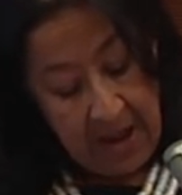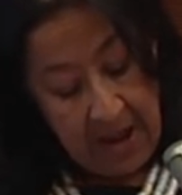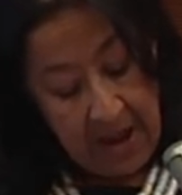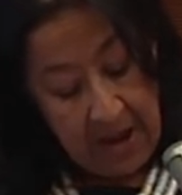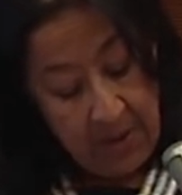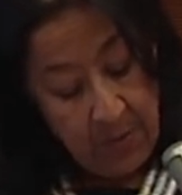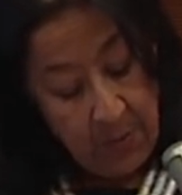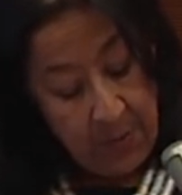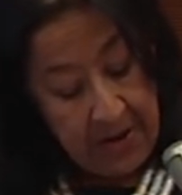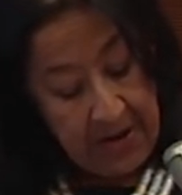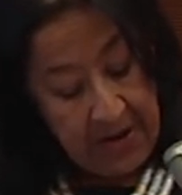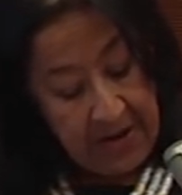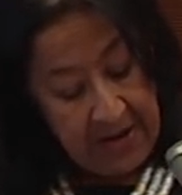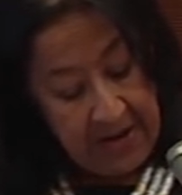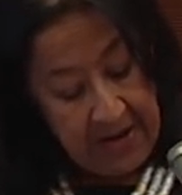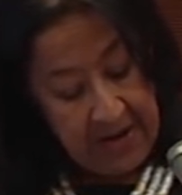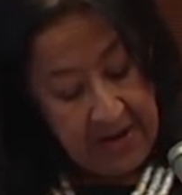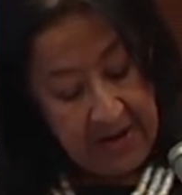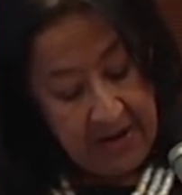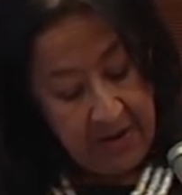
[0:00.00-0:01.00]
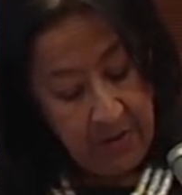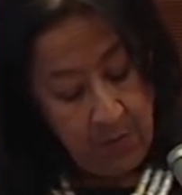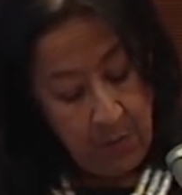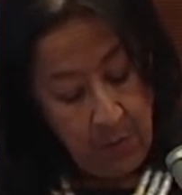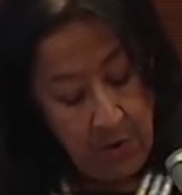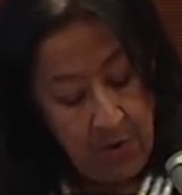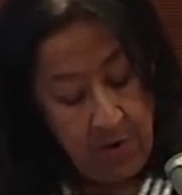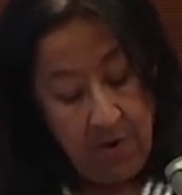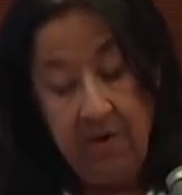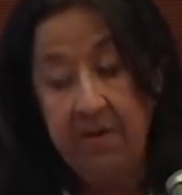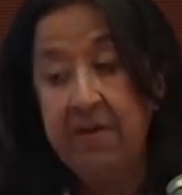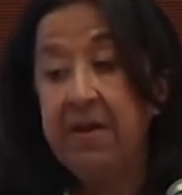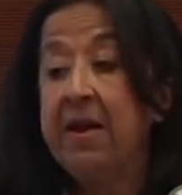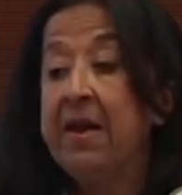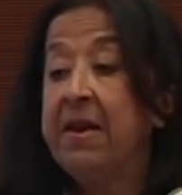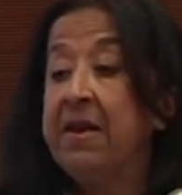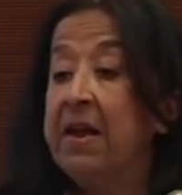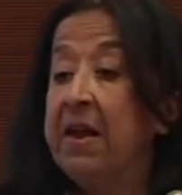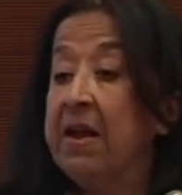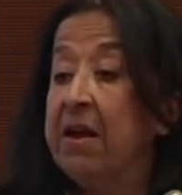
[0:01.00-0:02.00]
And we lead the world
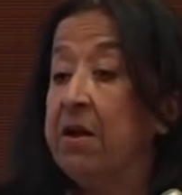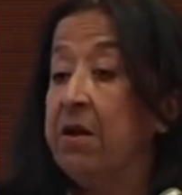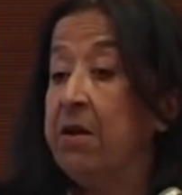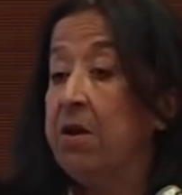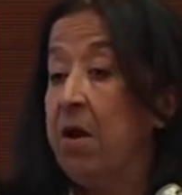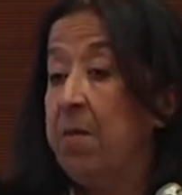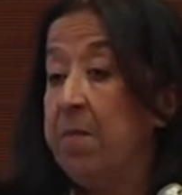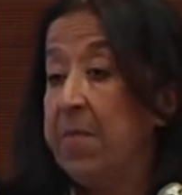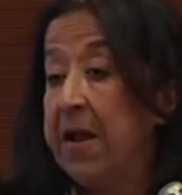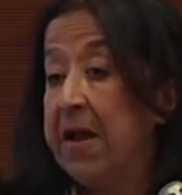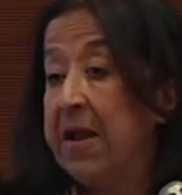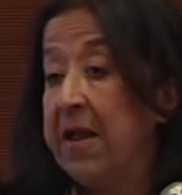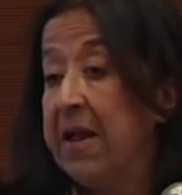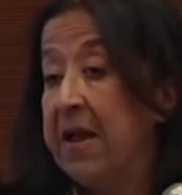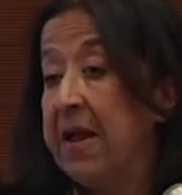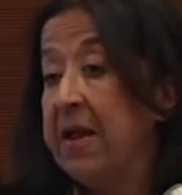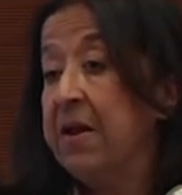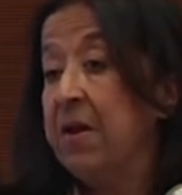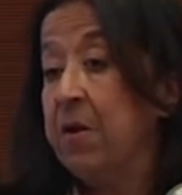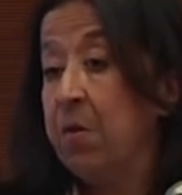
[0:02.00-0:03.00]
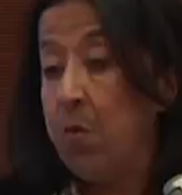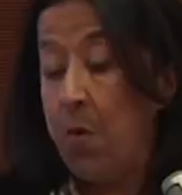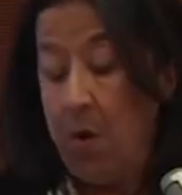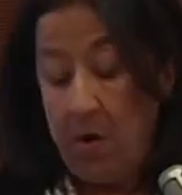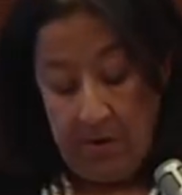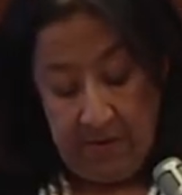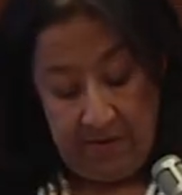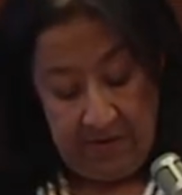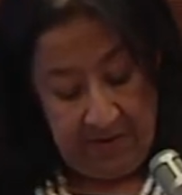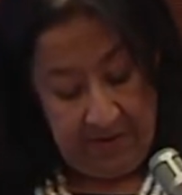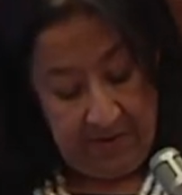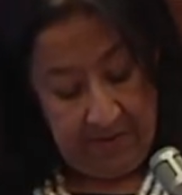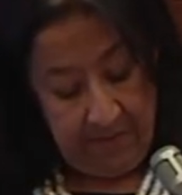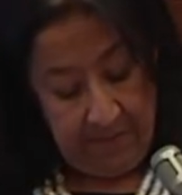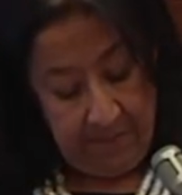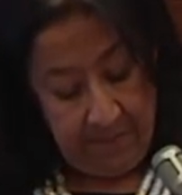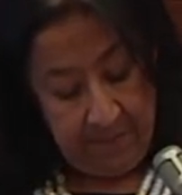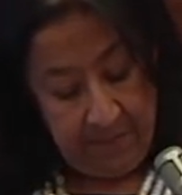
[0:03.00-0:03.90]
in economic inequality.